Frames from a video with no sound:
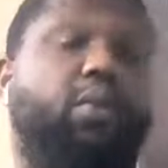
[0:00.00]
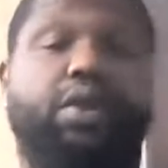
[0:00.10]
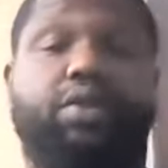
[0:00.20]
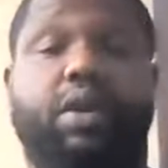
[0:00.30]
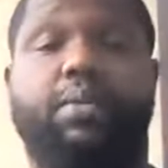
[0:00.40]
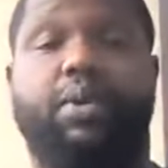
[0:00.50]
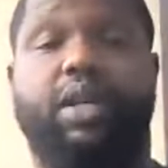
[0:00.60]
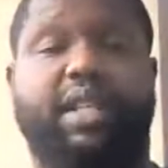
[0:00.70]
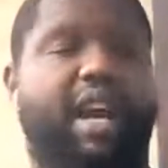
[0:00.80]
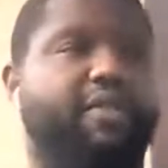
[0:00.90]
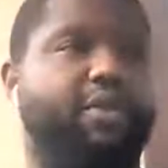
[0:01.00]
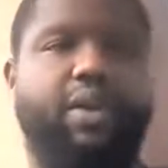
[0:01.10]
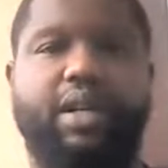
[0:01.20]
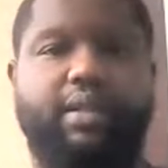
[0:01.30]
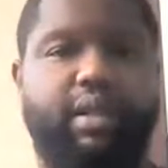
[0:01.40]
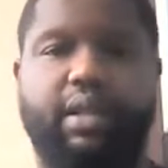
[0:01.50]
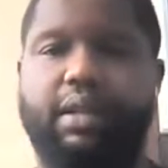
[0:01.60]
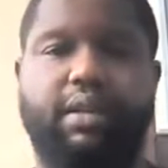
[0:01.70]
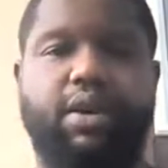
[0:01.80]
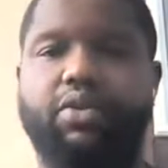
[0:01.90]
worst trouble because everyone
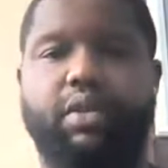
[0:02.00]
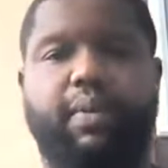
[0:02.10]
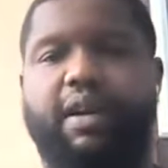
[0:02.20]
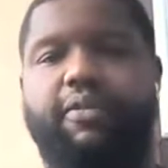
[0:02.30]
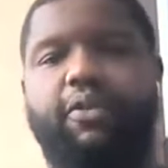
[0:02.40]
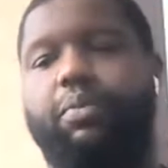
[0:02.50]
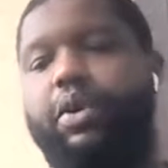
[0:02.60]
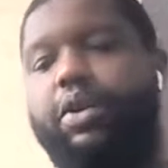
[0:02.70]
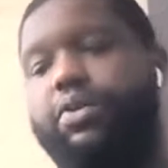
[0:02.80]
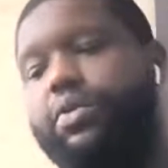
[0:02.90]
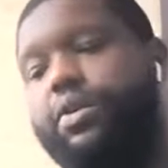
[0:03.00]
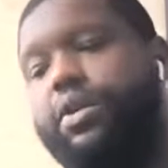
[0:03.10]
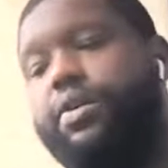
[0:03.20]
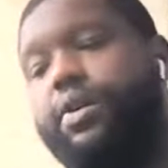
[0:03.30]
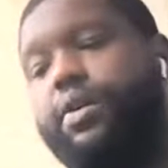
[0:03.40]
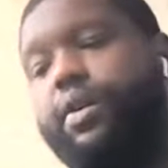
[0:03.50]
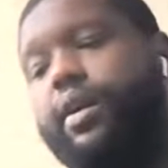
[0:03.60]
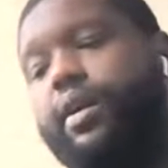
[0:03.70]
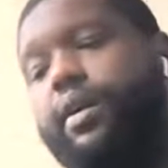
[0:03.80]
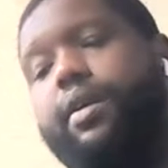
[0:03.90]
knows about football to a certain degree.
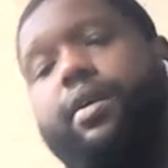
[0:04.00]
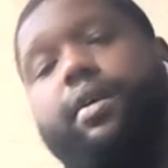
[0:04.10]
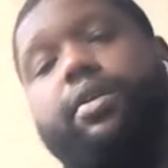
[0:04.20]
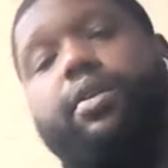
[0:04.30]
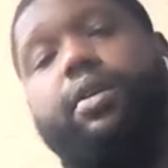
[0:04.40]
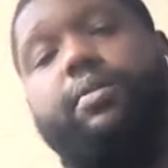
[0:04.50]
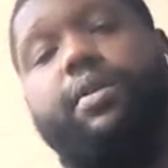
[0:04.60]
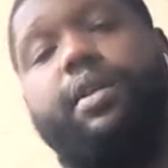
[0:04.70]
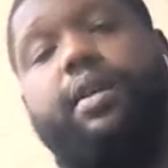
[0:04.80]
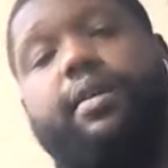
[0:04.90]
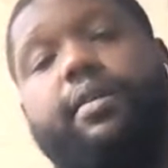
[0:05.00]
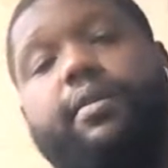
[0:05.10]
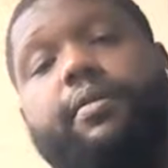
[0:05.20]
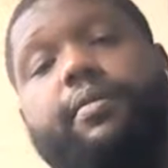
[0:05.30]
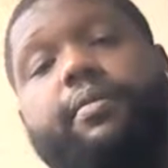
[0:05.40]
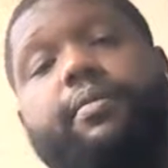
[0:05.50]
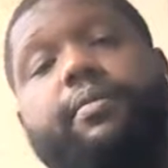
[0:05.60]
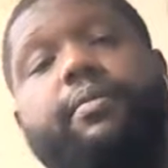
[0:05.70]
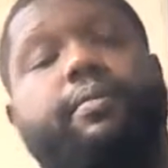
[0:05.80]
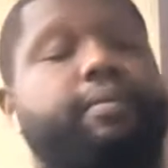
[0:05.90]
You know what I'm saying?
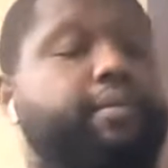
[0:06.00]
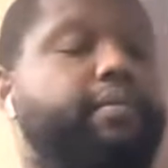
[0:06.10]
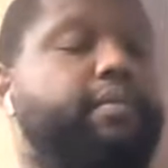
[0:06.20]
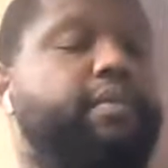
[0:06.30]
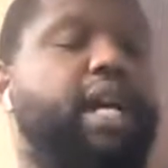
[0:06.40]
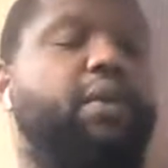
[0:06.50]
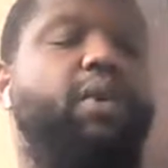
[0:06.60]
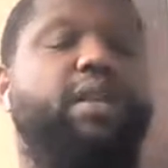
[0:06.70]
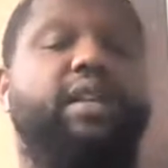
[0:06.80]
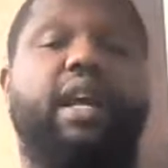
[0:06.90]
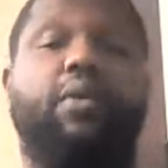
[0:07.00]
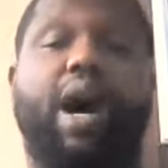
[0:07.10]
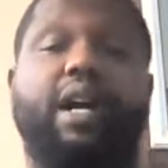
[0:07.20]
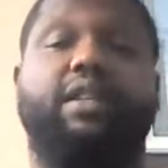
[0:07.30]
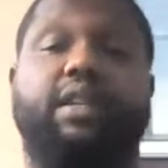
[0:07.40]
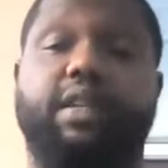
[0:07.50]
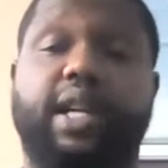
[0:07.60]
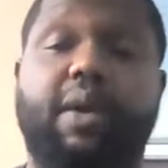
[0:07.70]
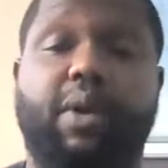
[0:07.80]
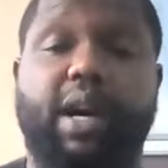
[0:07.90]
Like whether they watch it or
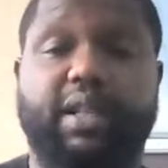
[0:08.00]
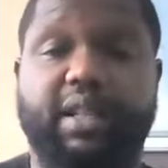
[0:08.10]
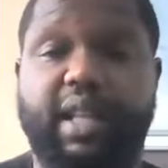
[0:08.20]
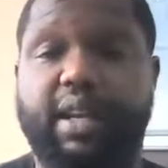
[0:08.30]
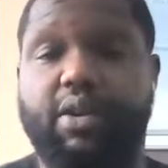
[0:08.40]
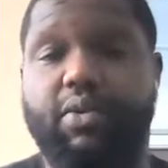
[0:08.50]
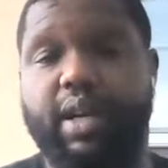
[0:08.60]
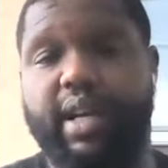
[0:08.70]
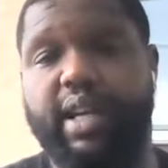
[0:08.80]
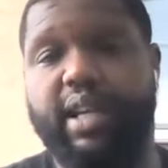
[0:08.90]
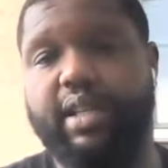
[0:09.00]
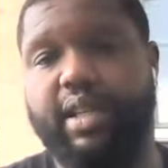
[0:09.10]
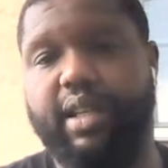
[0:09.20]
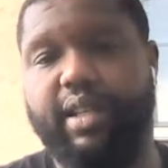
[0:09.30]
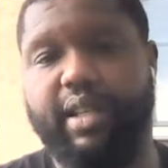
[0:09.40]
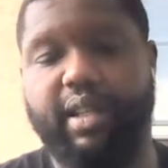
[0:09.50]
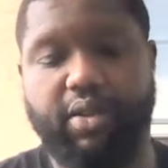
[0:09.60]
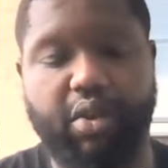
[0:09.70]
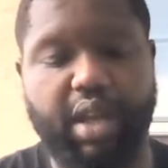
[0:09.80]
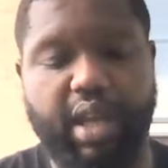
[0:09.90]
not watch it, they know what it is, and it's
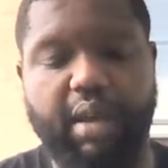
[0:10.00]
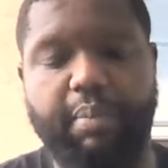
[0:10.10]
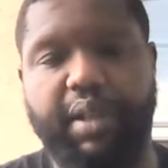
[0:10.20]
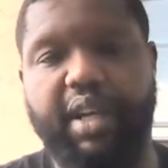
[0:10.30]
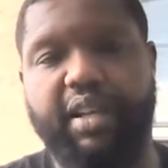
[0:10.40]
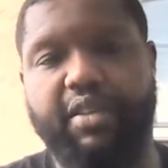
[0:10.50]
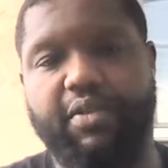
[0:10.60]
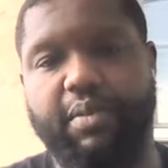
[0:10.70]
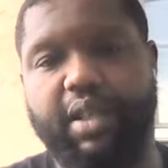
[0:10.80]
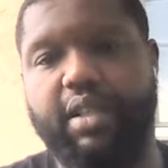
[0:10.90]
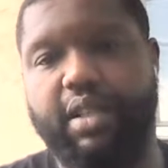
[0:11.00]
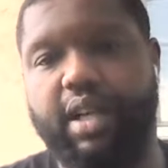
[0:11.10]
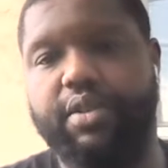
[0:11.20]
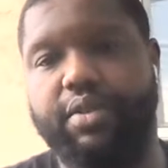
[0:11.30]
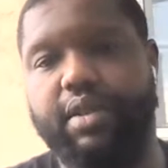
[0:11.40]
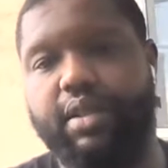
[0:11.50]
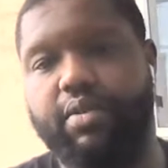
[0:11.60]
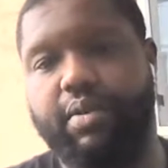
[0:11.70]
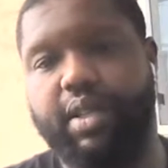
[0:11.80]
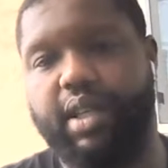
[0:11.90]
you can get players from each country. You know
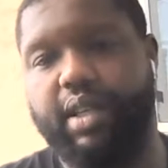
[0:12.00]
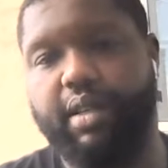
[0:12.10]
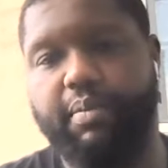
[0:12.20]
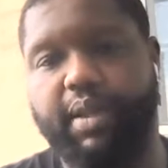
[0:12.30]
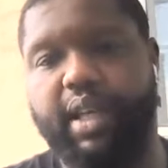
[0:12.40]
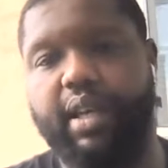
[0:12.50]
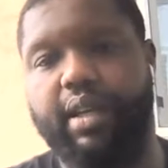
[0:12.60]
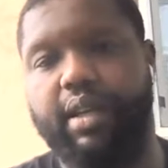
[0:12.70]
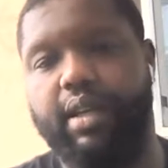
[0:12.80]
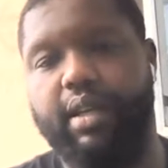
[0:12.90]
what I'm saying to play